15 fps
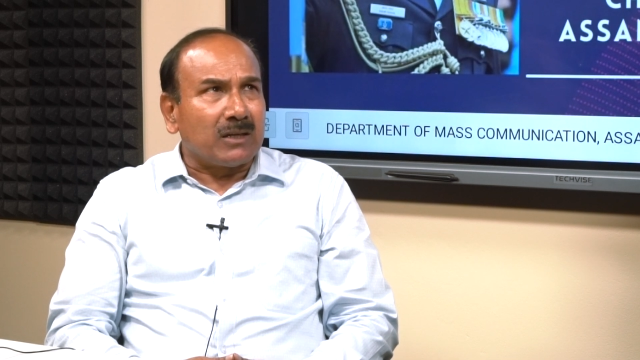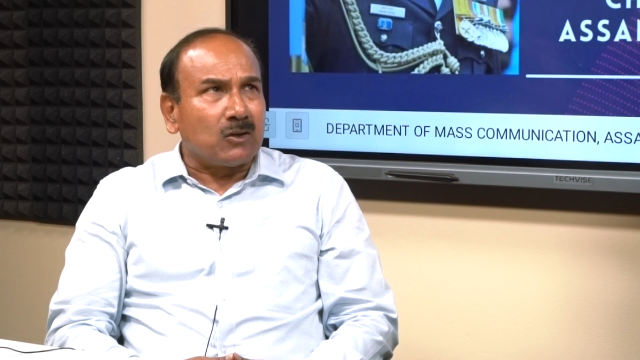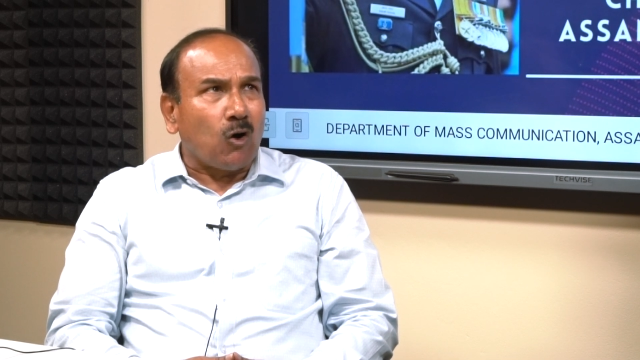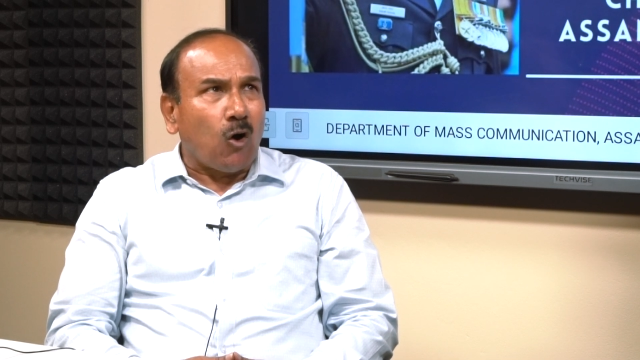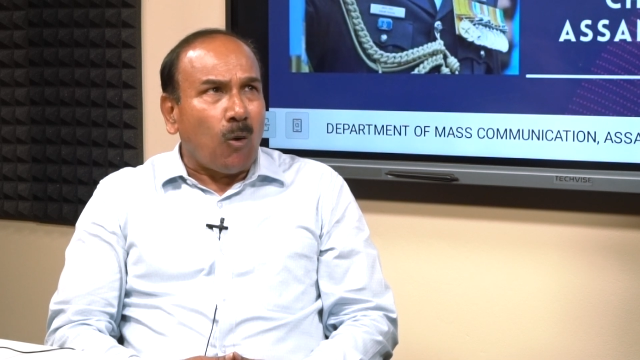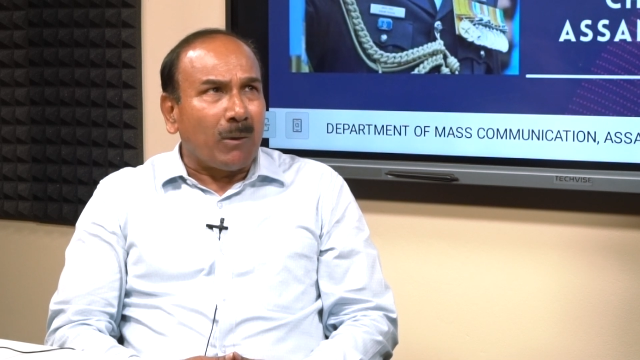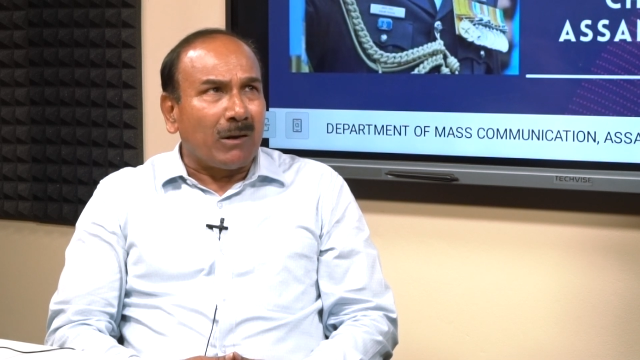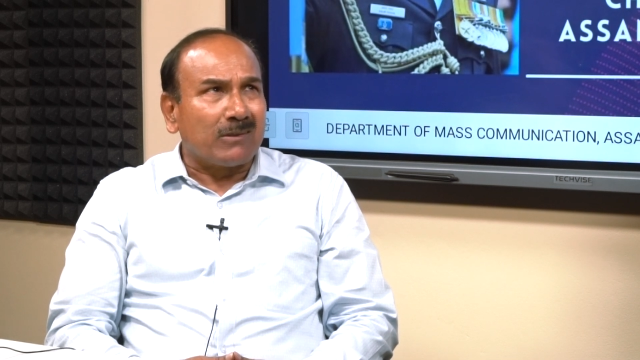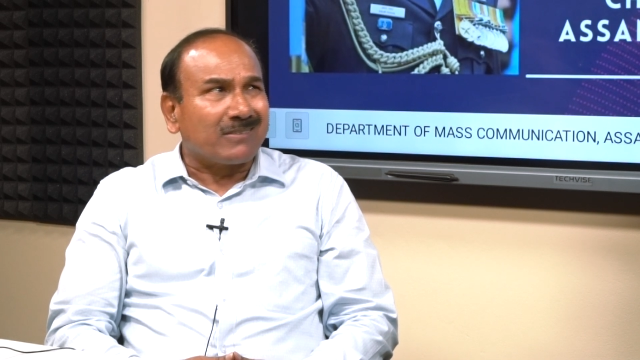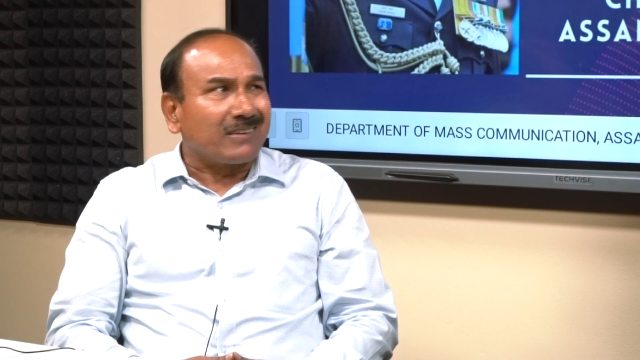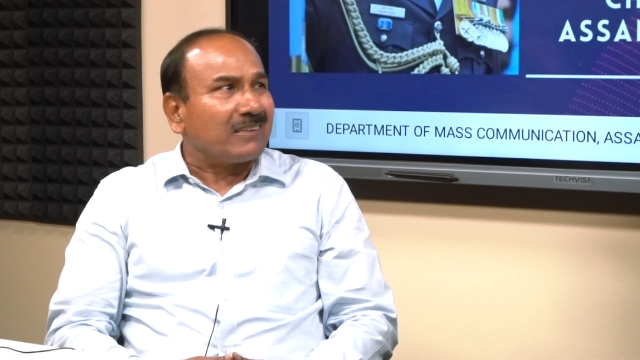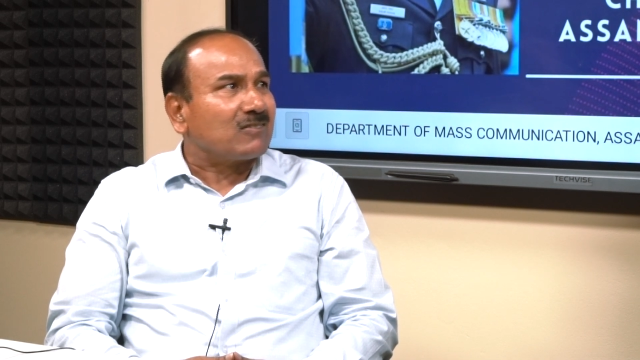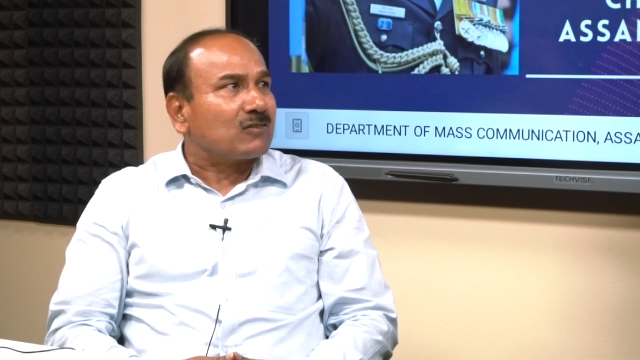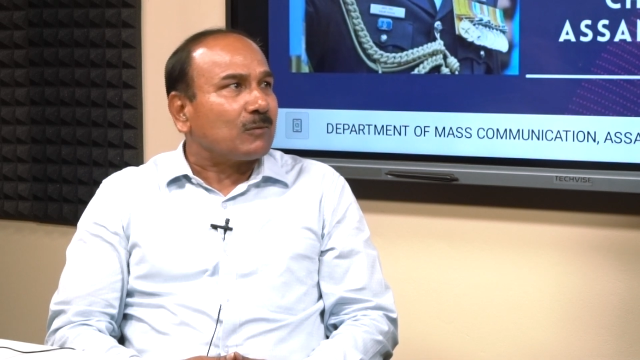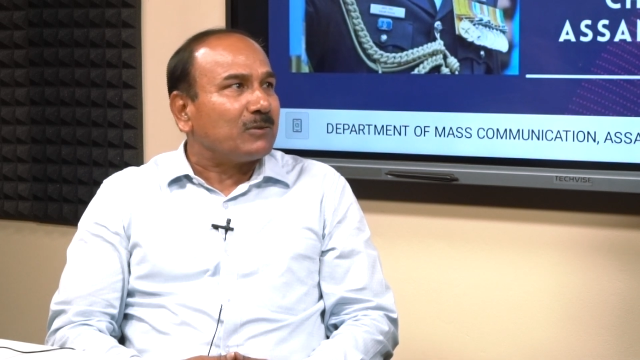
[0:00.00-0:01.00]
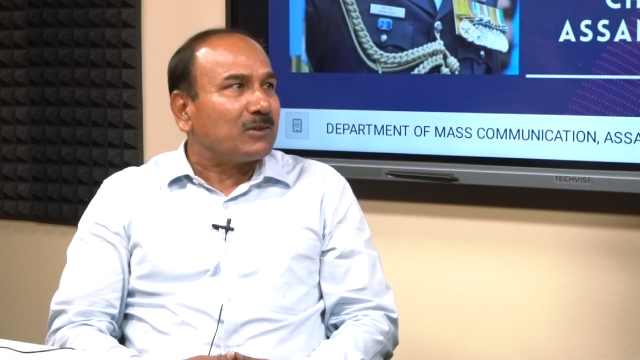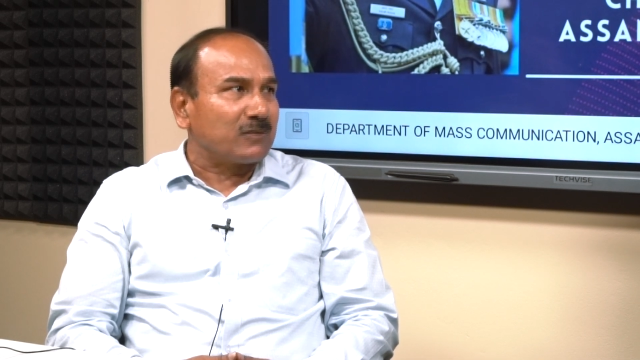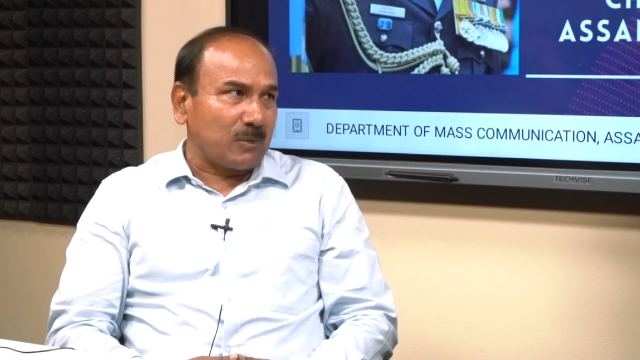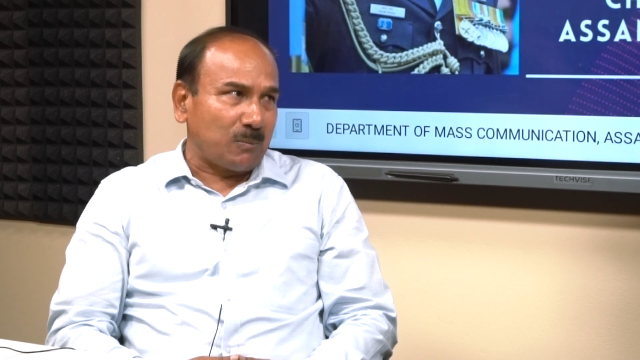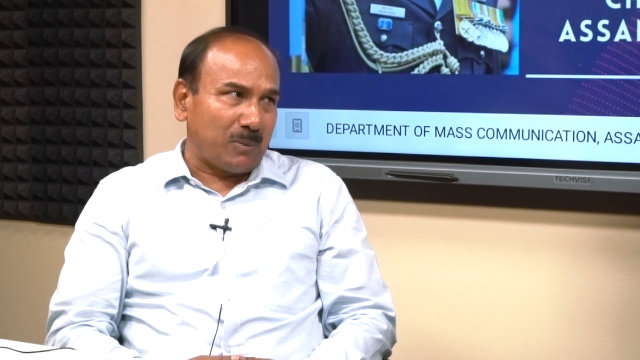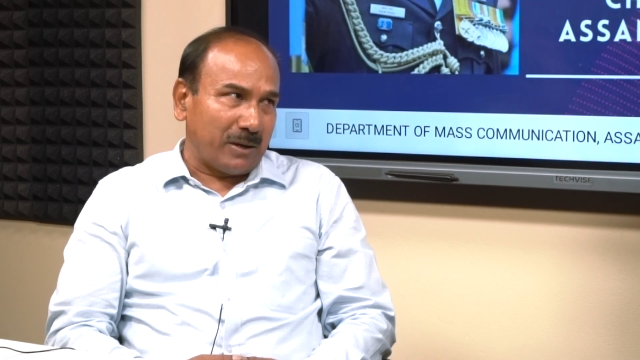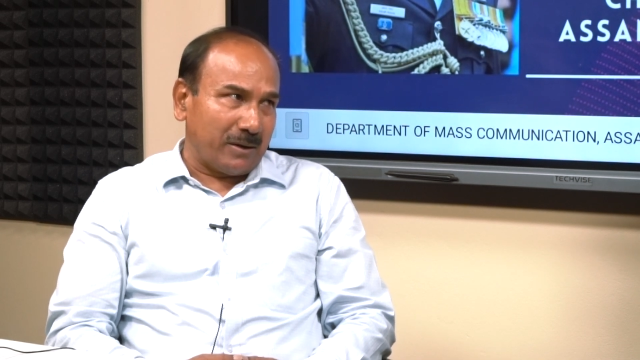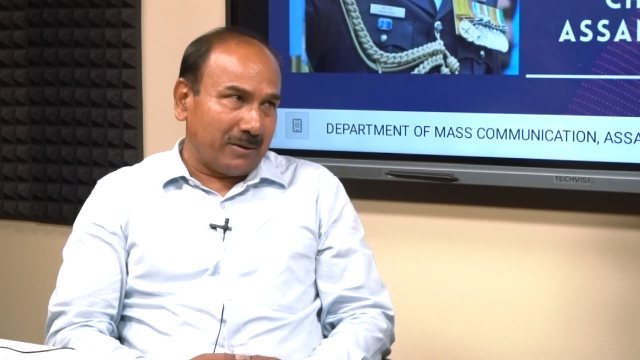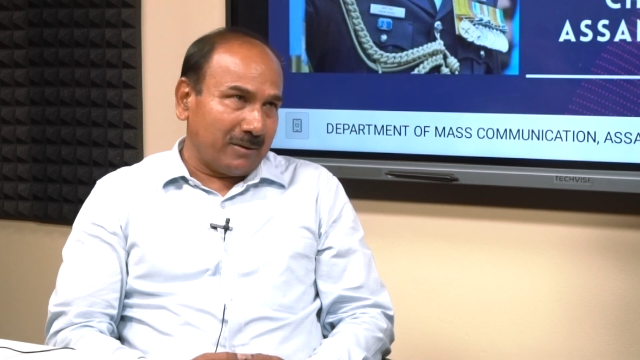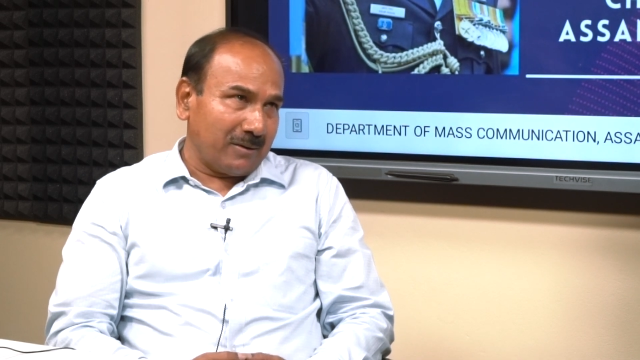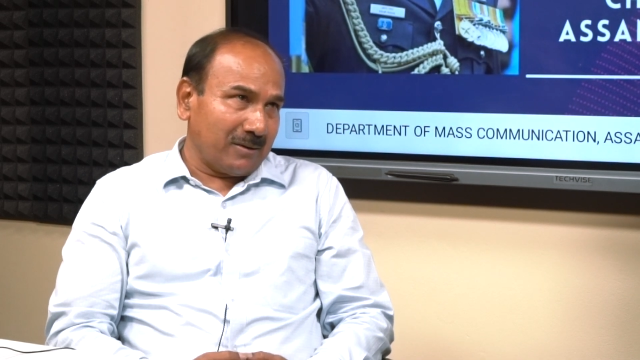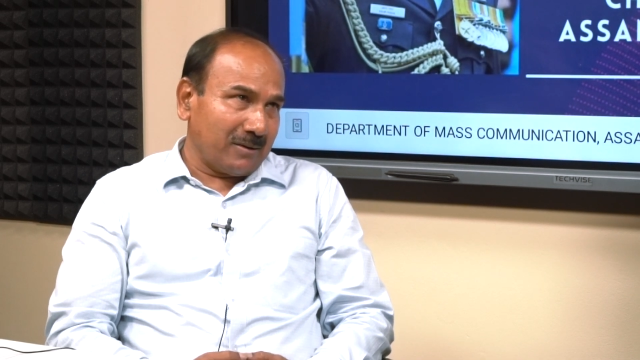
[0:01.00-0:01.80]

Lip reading: the normal sense of discipline.